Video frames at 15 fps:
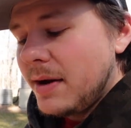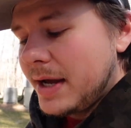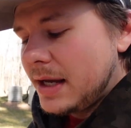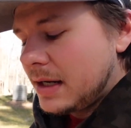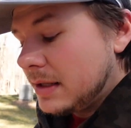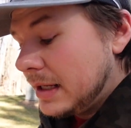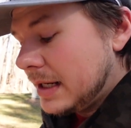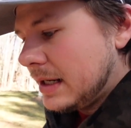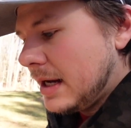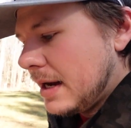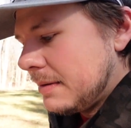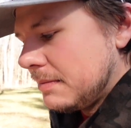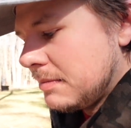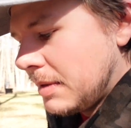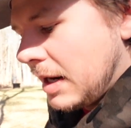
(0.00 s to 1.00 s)
I gotta clean it
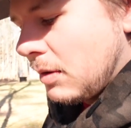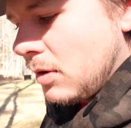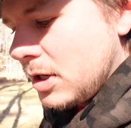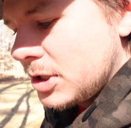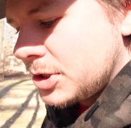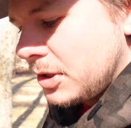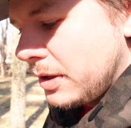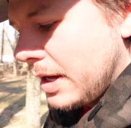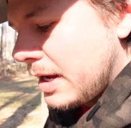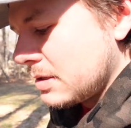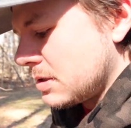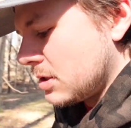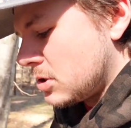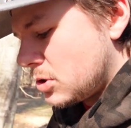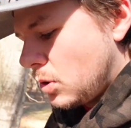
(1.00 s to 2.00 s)
up. But I want to show you guys
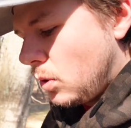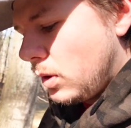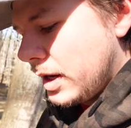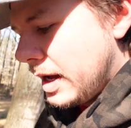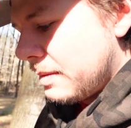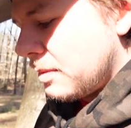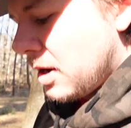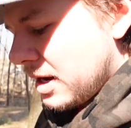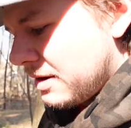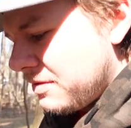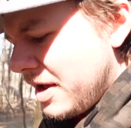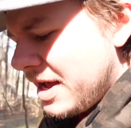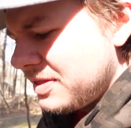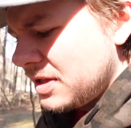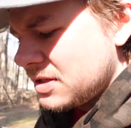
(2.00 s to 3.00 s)
this toy I bought. I've
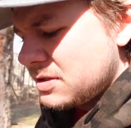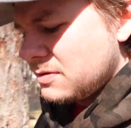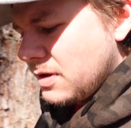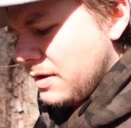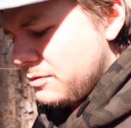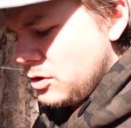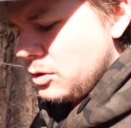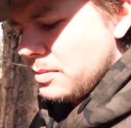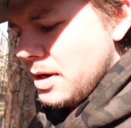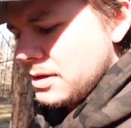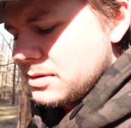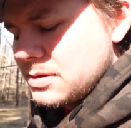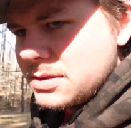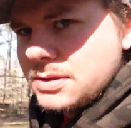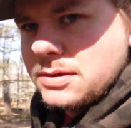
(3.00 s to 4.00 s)
had this a few
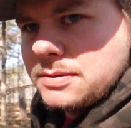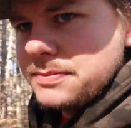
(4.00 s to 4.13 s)
months.